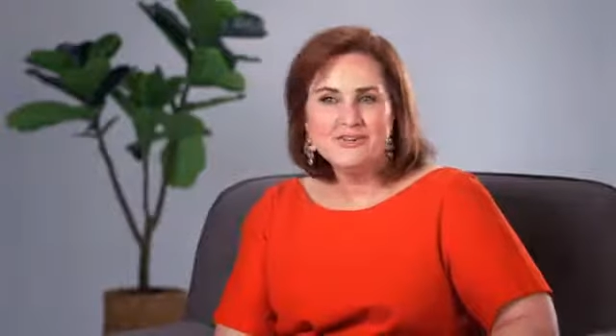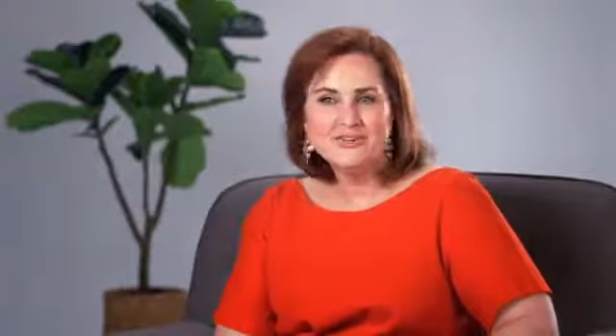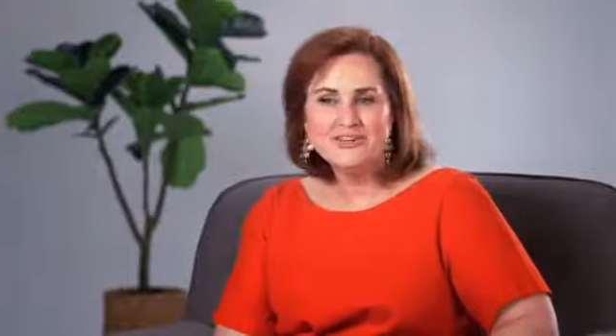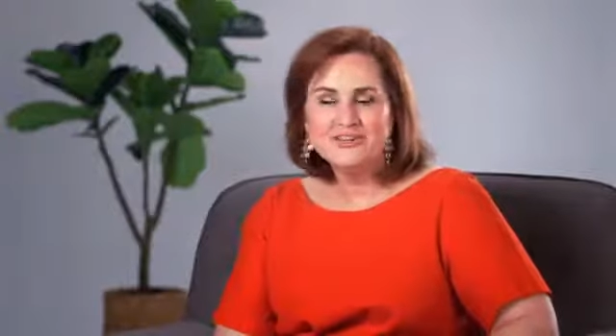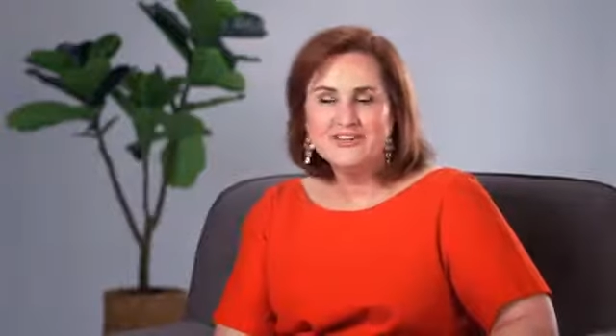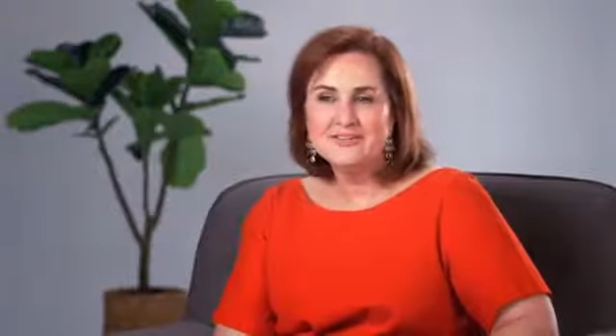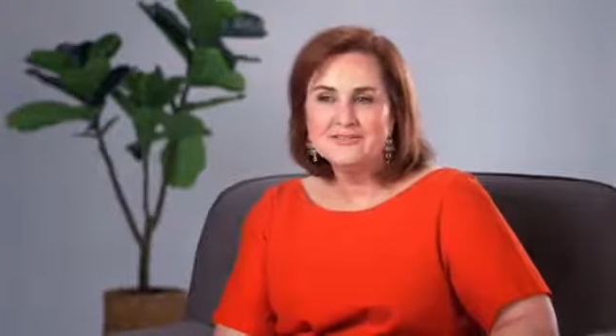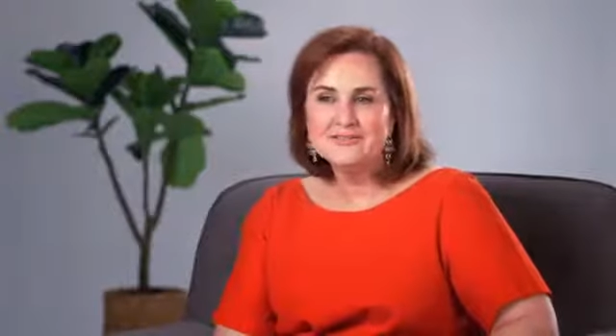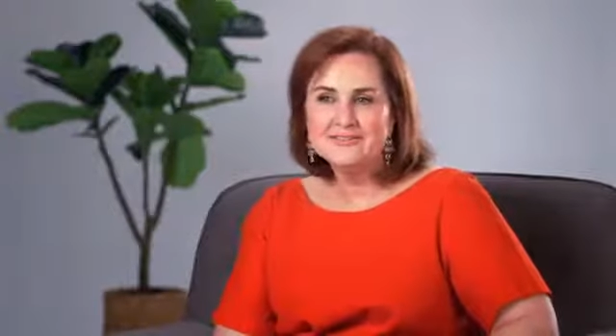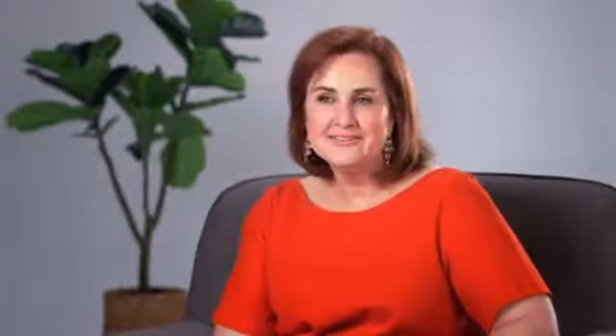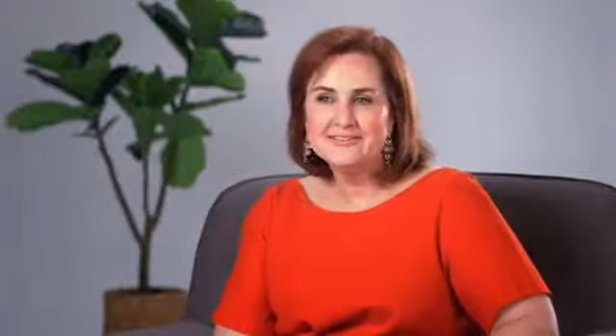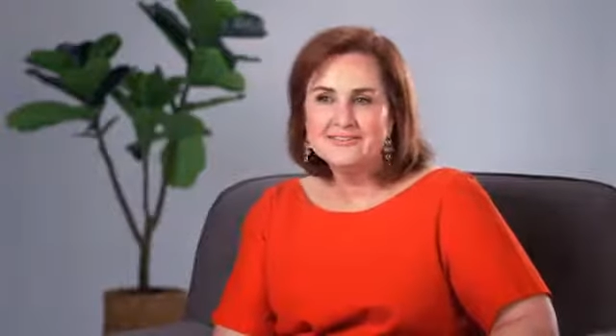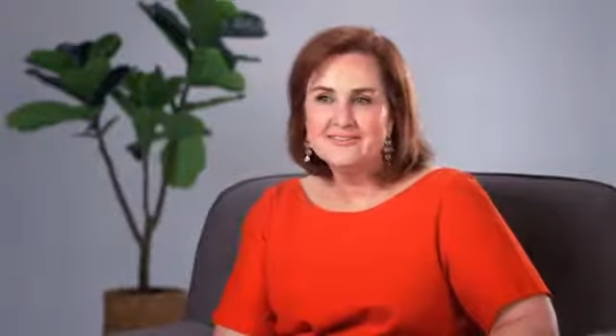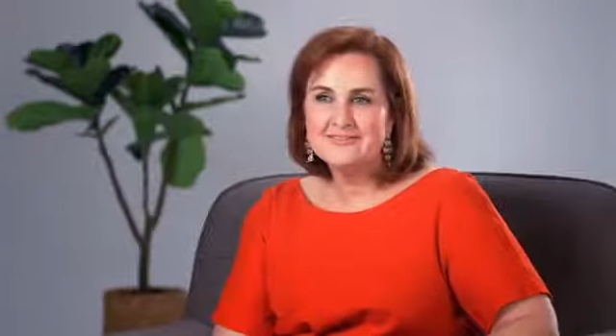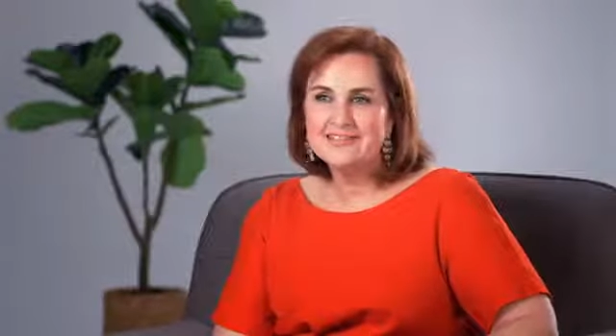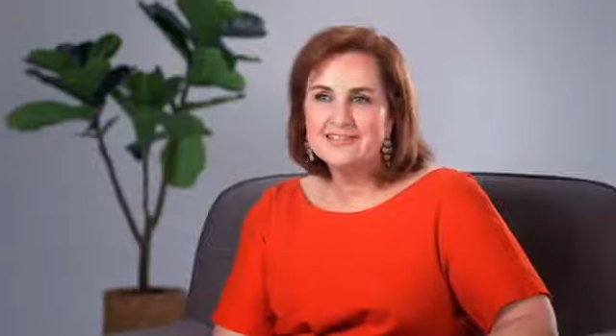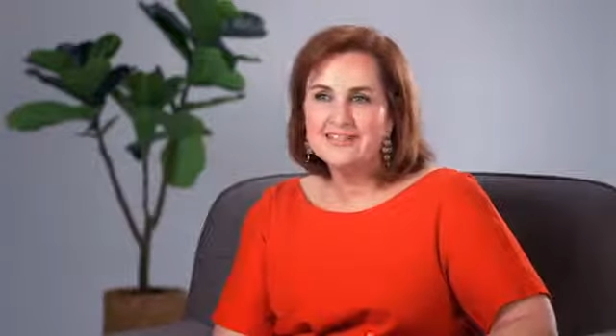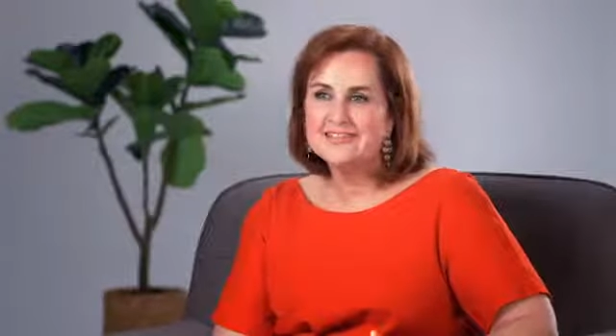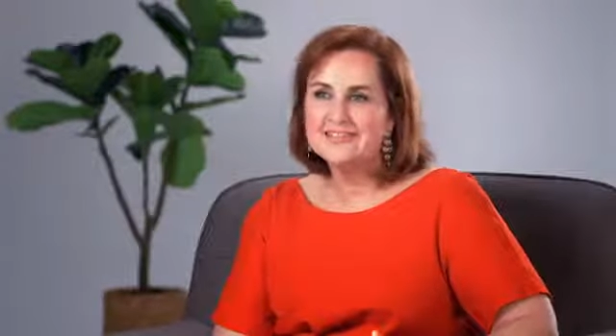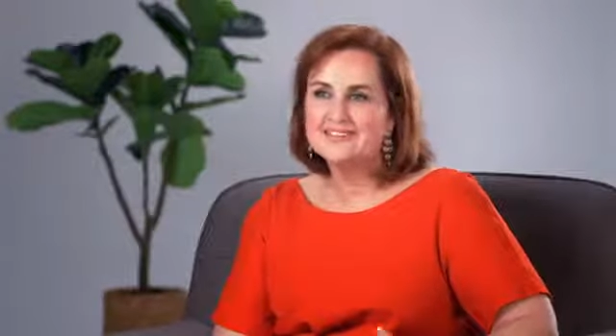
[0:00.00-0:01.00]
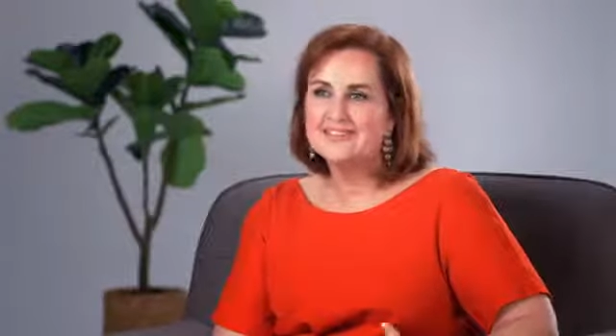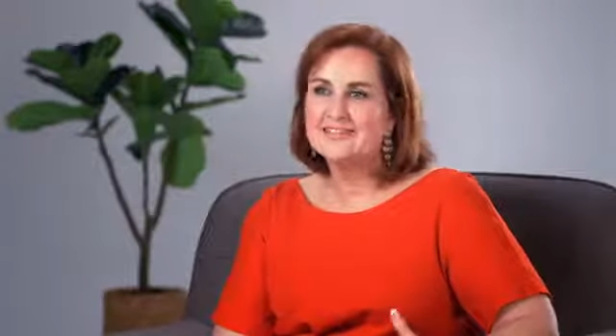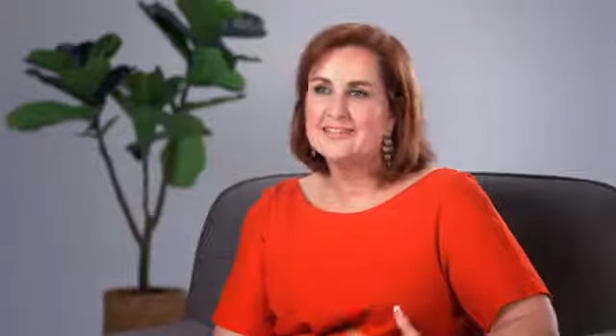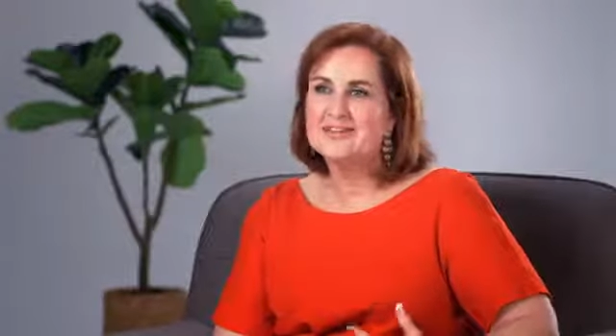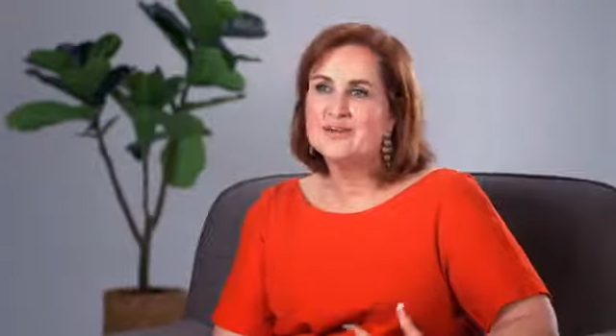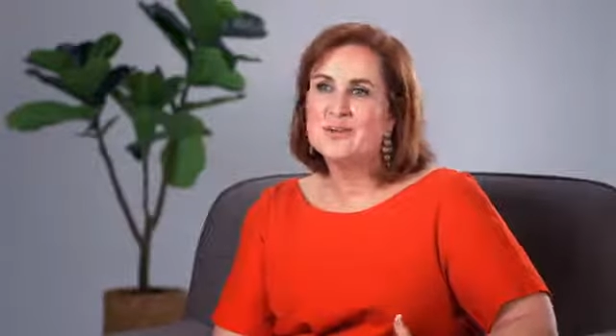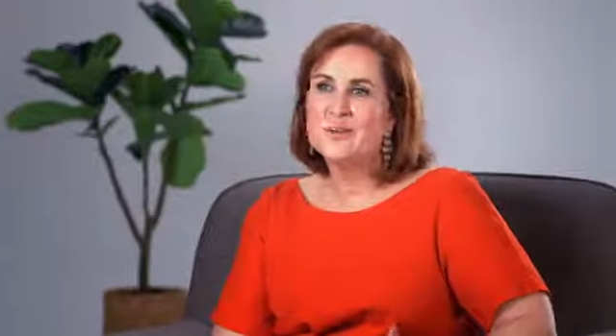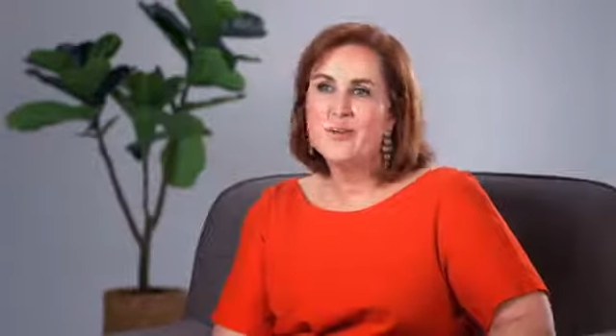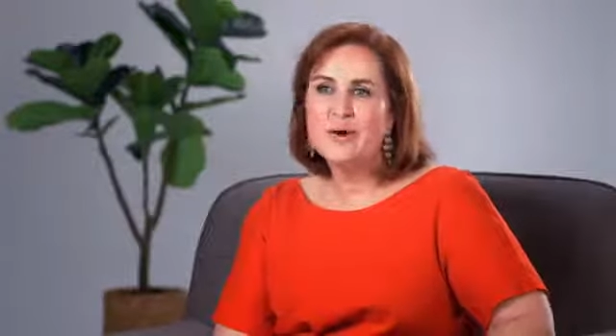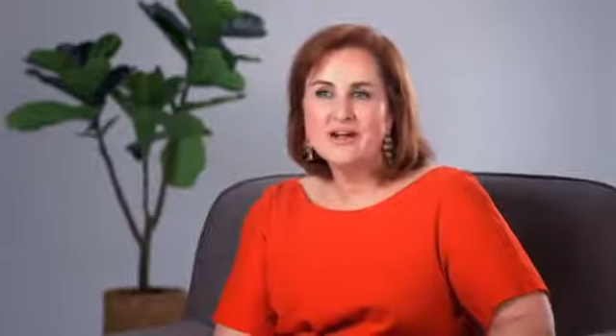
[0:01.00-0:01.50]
she loves TVSN,